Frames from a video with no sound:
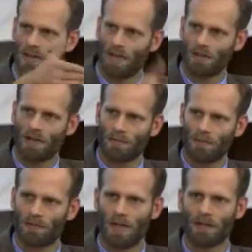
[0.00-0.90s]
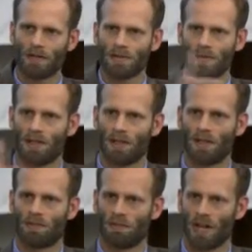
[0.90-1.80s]
healthcare providers,
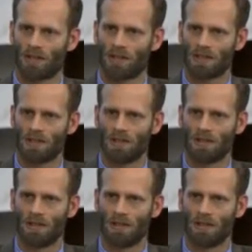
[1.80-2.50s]
and patients.